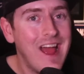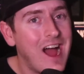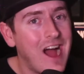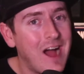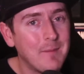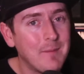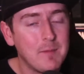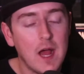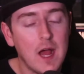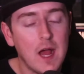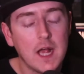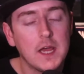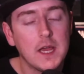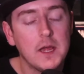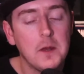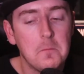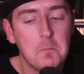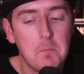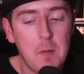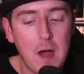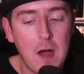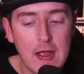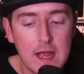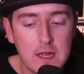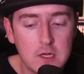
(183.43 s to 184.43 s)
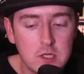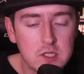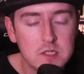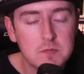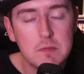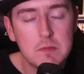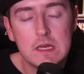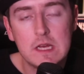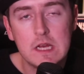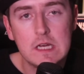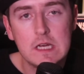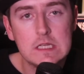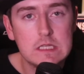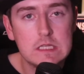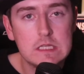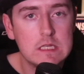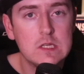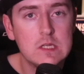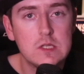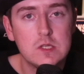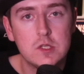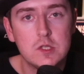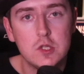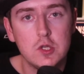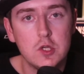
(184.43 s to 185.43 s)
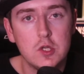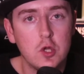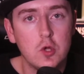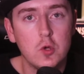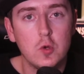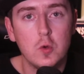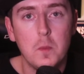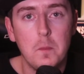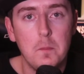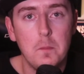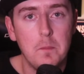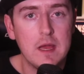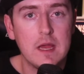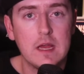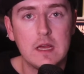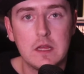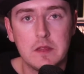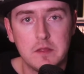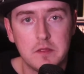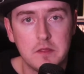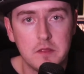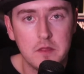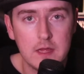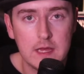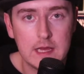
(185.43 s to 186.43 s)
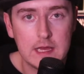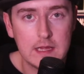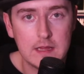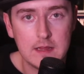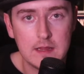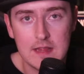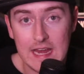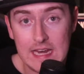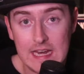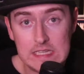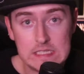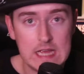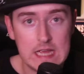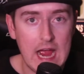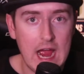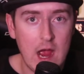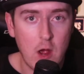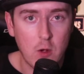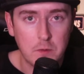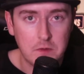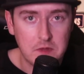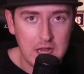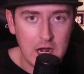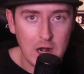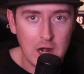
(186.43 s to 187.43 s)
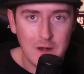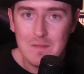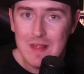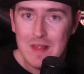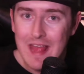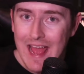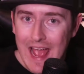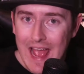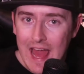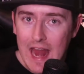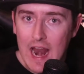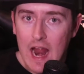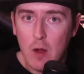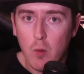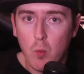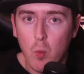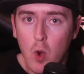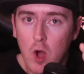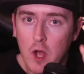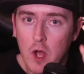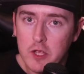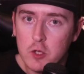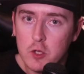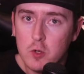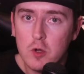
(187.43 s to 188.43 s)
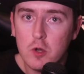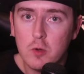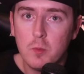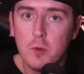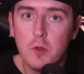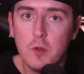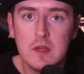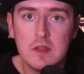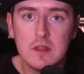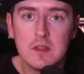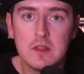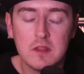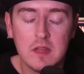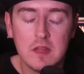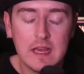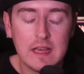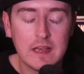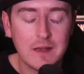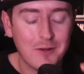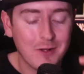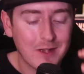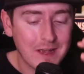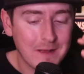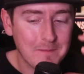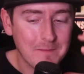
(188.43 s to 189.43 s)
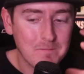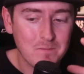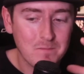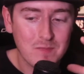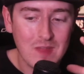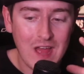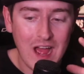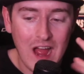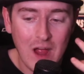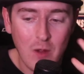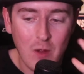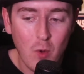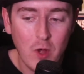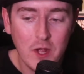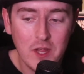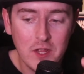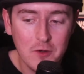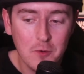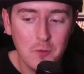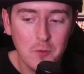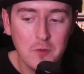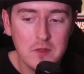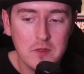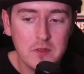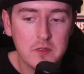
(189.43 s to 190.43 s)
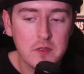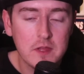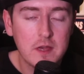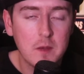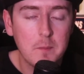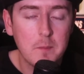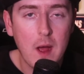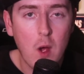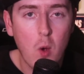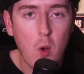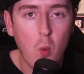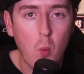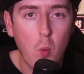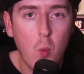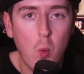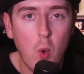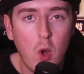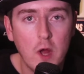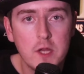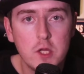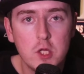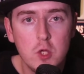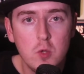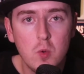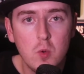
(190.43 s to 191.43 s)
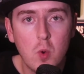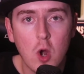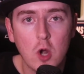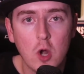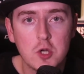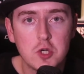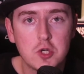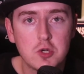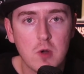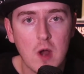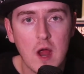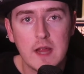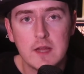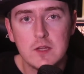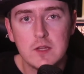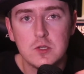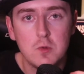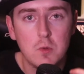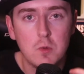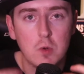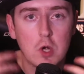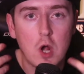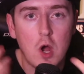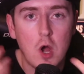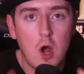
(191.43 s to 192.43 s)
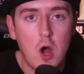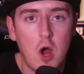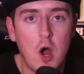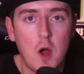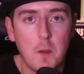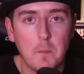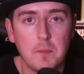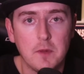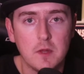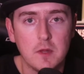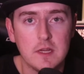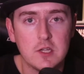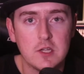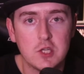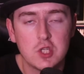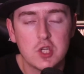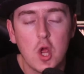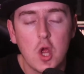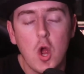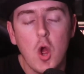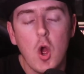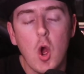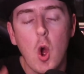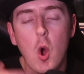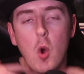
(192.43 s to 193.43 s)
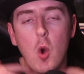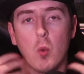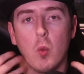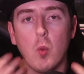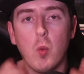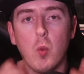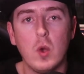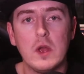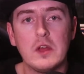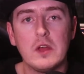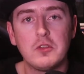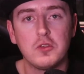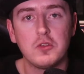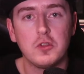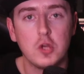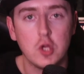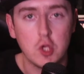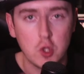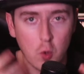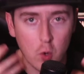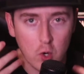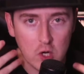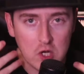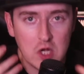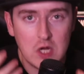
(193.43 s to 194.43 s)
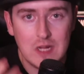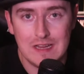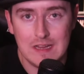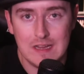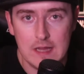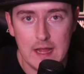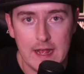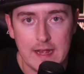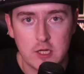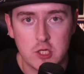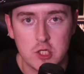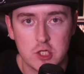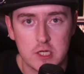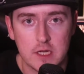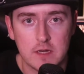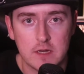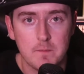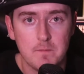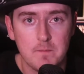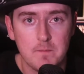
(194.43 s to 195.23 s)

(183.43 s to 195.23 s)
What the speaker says: I'm not gonna buy it just because it is the new big thing that is out there. And I want you to really think, okay, I want you to really think about what you are trying to accomplish with your collection.